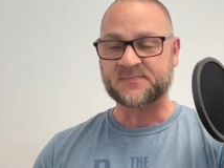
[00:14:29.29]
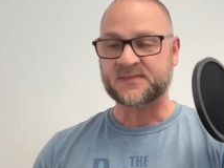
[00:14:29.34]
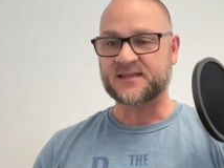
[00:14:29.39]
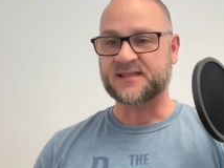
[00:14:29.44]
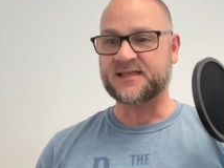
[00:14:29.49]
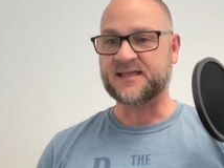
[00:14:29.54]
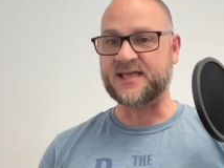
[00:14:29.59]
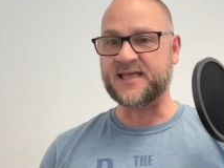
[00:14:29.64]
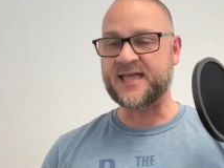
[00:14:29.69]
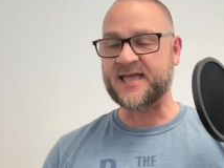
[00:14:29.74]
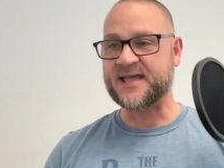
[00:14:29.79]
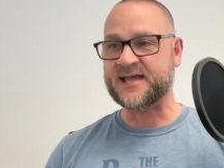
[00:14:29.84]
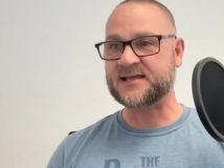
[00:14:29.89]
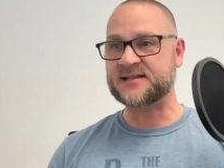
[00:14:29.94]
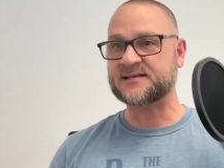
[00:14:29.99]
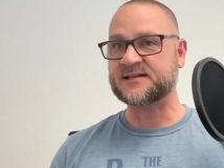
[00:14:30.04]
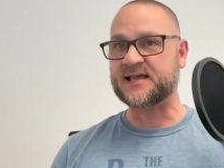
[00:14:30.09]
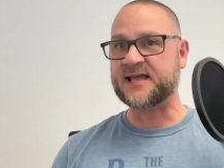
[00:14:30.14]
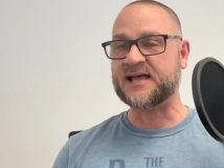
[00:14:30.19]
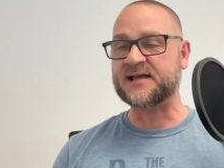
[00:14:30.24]
Yep.
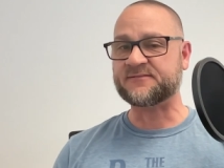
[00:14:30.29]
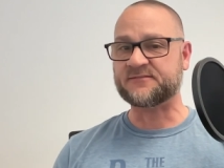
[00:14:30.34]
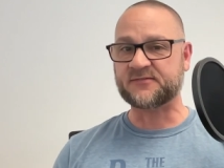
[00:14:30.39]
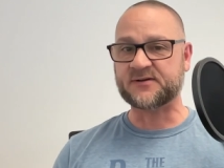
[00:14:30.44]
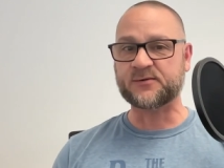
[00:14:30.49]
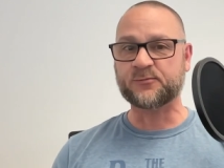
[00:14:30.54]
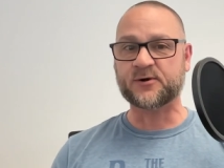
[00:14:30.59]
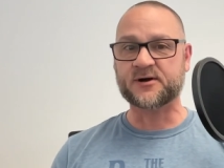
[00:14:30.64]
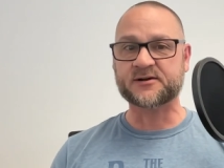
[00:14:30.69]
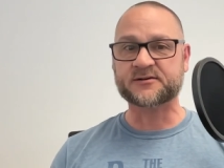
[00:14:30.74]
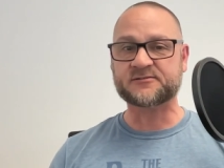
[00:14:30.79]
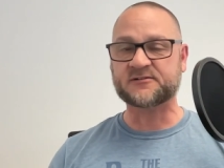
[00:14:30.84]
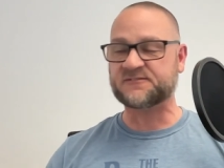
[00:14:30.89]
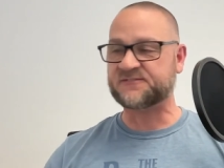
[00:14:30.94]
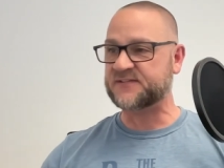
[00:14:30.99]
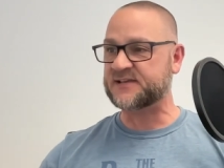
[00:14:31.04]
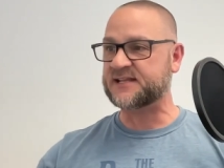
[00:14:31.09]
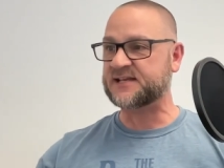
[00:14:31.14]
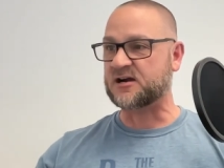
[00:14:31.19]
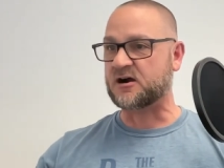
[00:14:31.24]
And everywhere
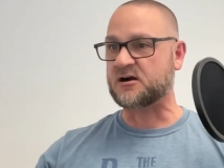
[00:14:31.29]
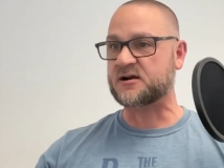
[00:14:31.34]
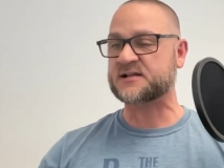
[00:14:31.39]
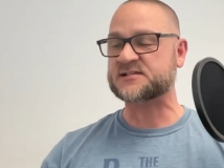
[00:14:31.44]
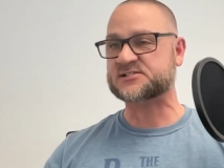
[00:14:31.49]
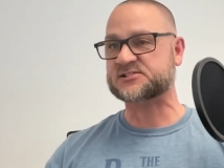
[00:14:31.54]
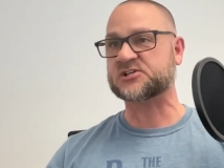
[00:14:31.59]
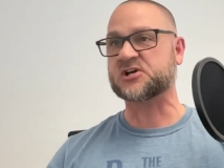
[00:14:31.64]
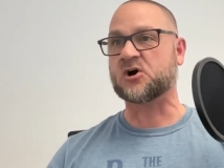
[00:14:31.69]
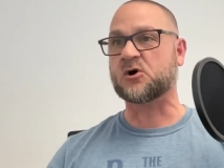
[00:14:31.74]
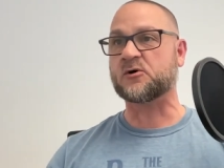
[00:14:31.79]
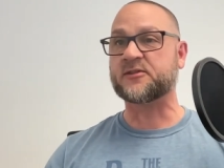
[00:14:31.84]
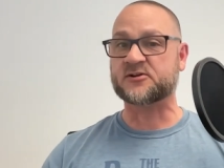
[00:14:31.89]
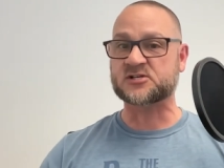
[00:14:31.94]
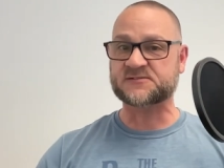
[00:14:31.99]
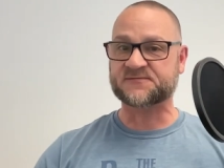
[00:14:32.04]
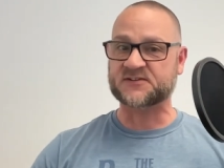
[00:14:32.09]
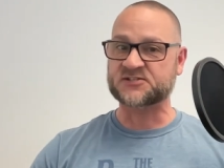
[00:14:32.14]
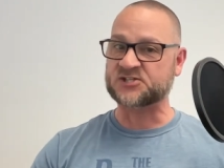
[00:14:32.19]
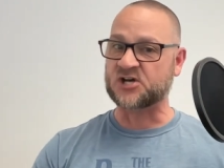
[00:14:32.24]
graffiti artists go,
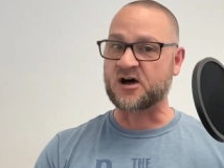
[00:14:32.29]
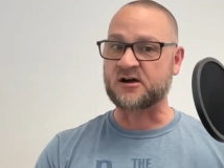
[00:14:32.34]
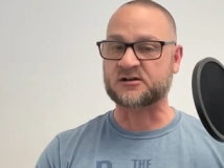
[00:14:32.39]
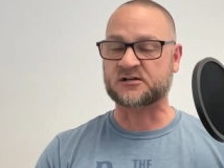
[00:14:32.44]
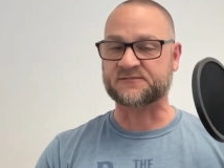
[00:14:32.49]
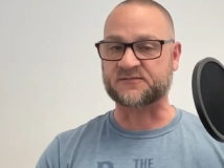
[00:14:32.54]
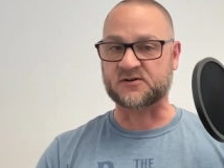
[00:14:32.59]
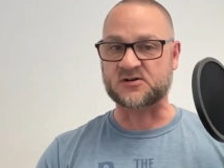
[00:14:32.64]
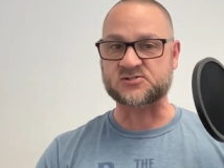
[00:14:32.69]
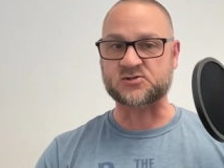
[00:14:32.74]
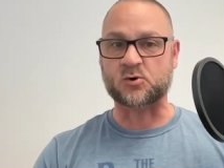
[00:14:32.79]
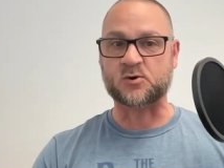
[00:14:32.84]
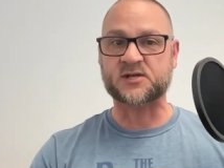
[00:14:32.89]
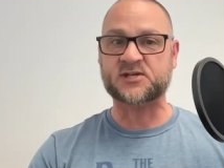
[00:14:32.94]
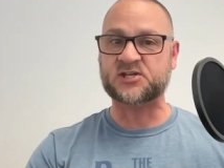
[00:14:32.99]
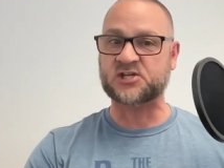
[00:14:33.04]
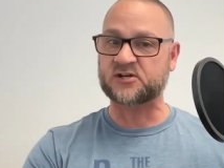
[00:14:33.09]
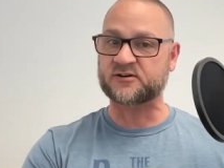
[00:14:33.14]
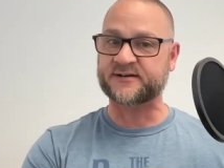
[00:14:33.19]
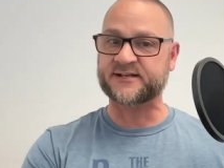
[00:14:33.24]
there's photographers or
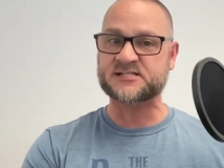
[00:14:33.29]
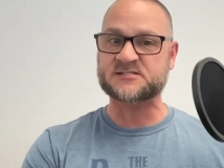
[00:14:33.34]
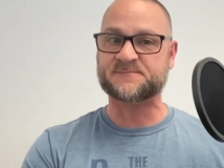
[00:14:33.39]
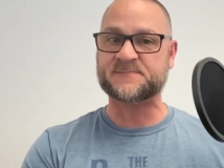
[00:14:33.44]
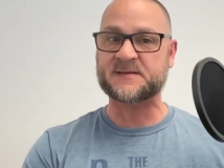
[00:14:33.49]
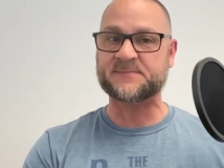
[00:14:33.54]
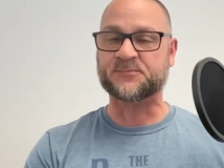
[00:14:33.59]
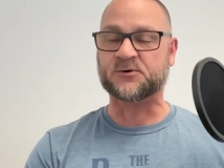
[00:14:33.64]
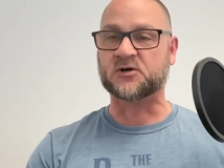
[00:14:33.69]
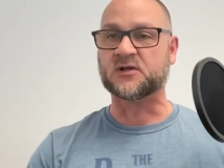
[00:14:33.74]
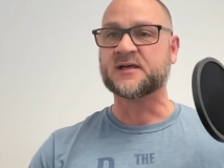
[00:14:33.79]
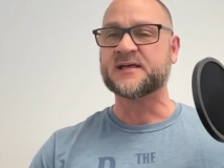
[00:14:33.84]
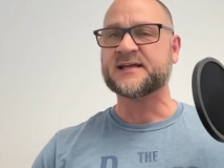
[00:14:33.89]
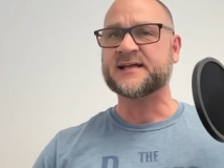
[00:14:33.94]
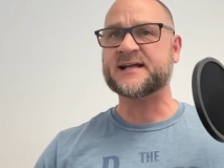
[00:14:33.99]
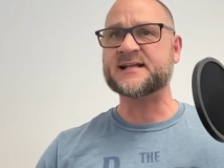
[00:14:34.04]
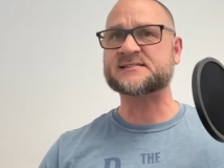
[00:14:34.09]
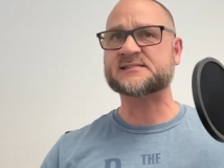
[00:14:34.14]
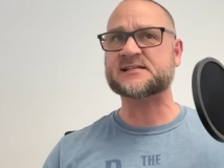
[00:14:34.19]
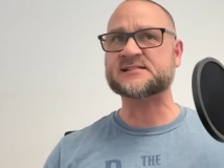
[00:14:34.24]
curious people.
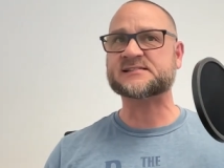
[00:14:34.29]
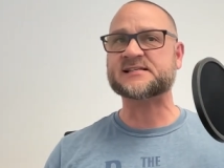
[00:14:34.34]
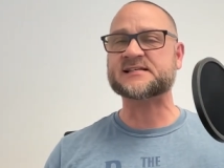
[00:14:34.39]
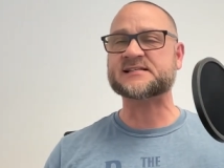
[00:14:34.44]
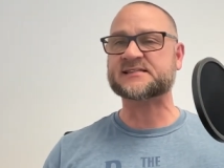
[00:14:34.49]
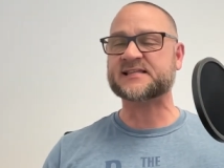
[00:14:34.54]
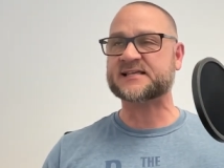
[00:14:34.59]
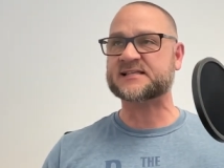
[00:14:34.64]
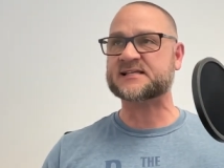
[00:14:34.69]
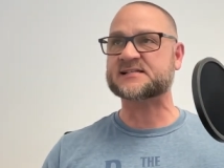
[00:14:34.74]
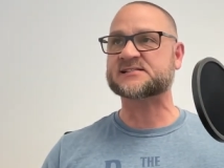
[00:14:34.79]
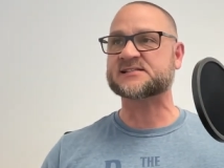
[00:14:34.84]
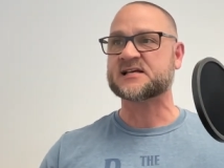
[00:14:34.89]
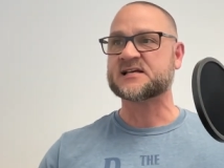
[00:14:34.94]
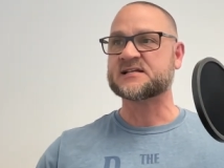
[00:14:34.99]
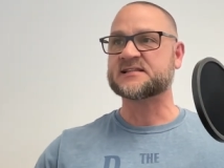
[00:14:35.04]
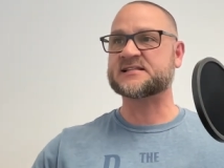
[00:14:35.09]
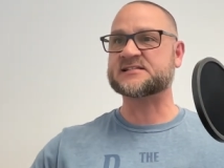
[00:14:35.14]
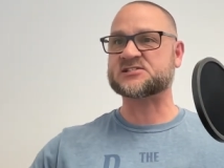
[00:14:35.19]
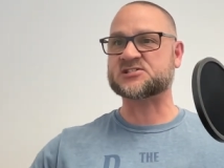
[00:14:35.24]
It's just like this,
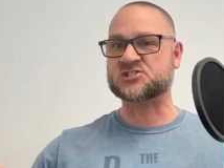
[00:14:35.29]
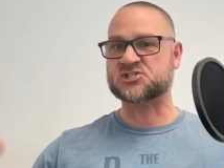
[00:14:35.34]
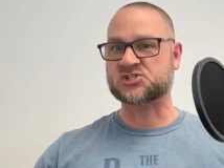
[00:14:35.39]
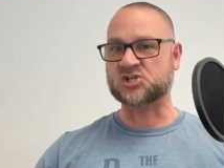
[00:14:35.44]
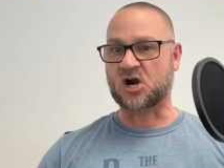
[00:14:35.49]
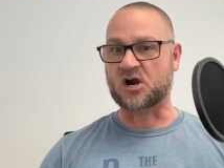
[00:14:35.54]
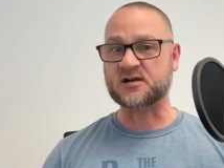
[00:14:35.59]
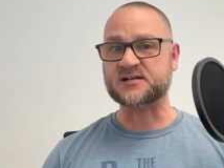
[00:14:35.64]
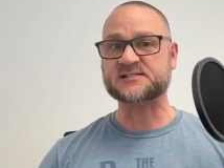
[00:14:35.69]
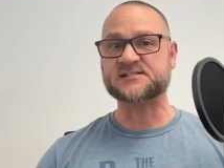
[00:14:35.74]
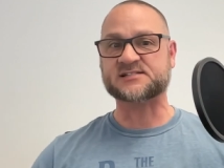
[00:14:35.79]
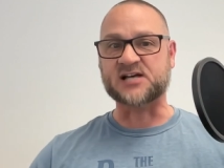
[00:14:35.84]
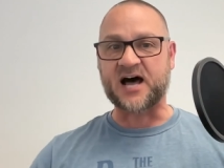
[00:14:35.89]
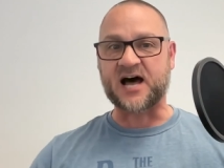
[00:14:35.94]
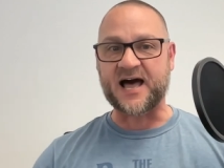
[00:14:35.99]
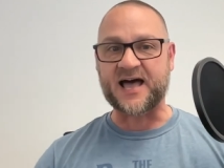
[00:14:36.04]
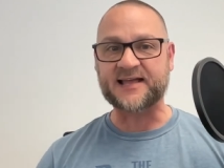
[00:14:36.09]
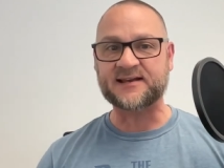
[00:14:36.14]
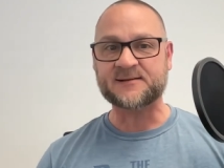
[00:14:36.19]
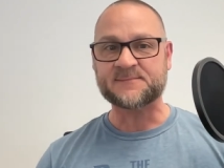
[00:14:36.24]
this dark
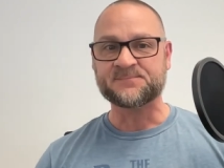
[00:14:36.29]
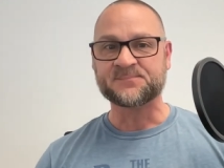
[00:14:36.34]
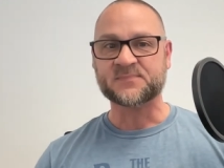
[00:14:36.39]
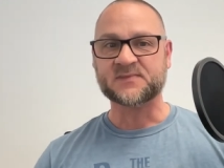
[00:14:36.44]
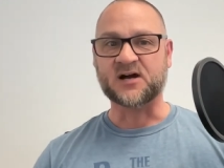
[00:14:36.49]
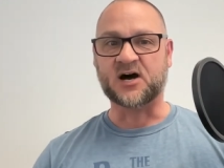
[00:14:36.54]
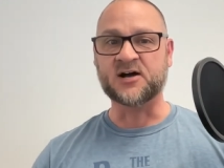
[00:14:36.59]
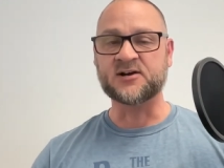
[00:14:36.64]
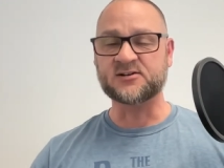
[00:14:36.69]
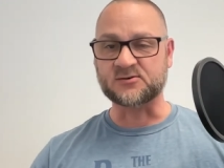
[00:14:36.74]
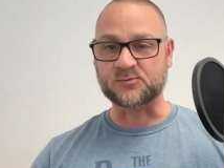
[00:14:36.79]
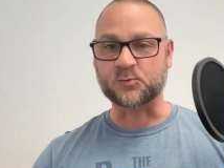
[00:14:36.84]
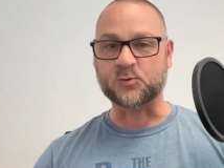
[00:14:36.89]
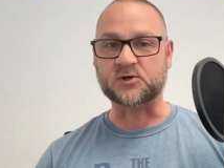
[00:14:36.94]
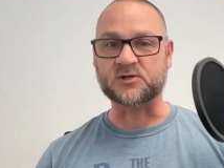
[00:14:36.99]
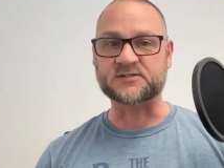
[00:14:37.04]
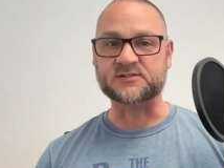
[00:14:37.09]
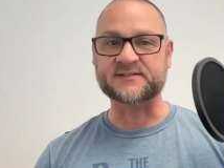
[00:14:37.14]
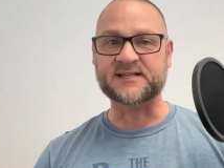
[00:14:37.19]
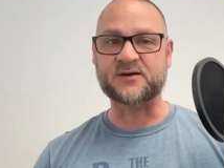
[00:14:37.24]
side
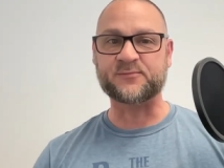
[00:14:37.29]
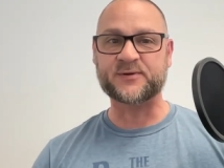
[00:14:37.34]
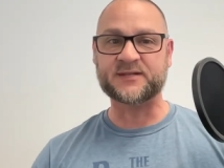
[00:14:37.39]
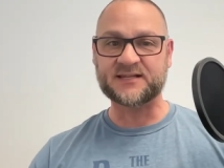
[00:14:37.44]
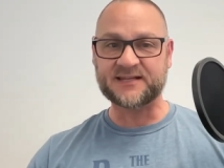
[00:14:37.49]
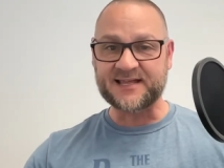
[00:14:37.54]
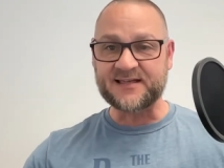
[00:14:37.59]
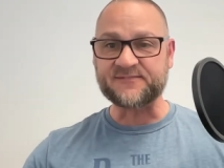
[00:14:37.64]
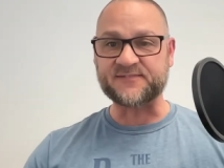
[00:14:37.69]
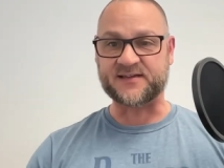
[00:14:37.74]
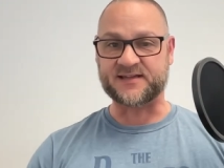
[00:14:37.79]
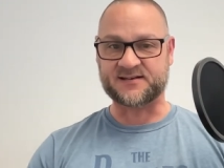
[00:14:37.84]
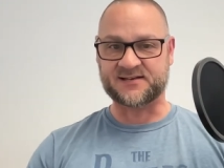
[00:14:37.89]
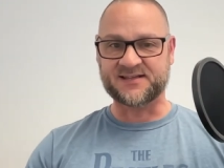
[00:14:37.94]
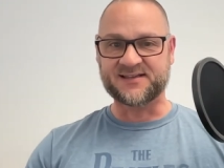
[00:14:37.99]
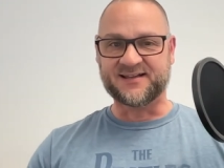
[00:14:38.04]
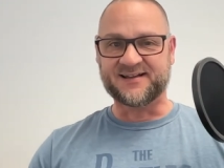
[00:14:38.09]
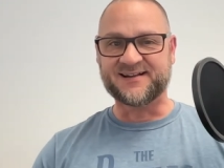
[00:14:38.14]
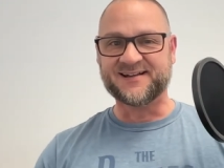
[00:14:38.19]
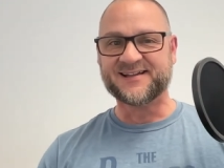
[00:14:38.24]
underworld that we live in.
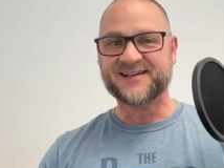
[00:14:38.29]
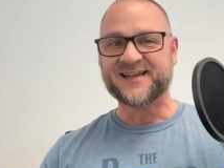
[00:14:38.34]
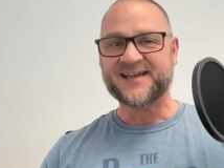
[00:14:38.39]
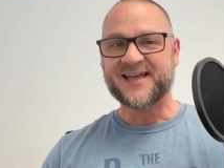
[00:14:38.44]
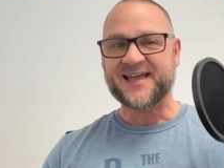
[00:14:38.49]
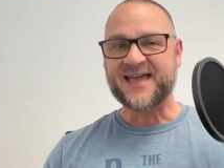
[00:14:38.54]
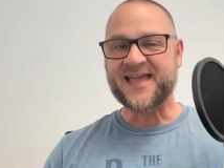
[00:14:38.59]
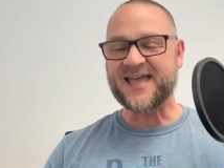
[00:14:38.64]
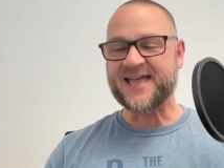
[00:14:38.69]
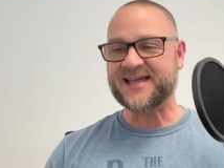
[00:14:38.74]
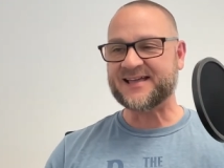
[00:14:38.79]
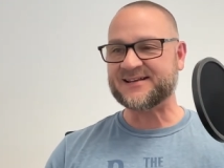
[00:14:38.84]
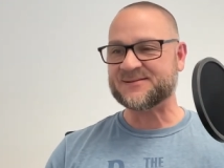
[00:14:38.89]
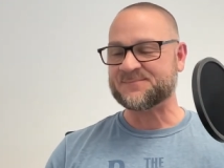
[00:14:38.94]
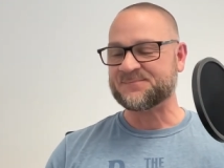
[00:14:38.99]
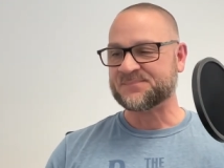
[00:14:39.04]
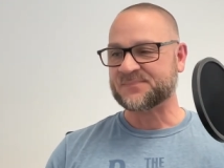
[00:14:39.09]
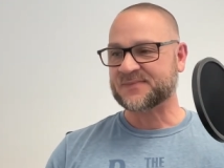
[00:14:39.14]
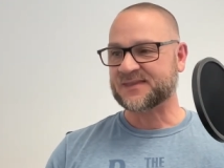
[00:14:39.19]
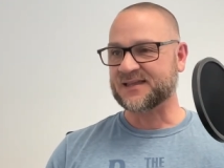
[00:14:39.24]
and
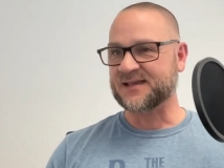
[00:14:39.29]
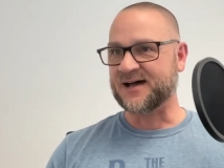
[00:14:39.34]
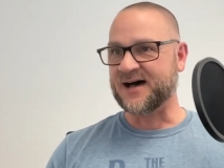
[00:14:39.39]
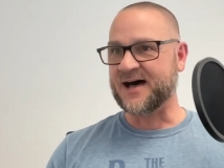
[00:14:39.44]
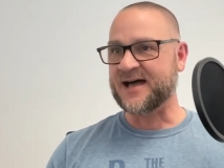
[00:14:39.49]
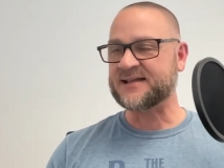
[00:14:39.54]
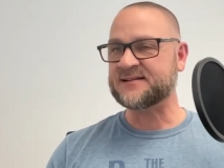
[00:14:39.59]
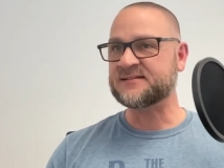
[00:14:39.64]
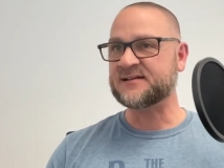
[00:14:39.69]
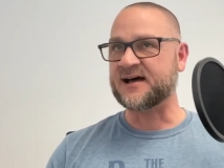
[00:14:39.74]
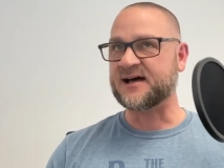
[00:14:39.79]
I...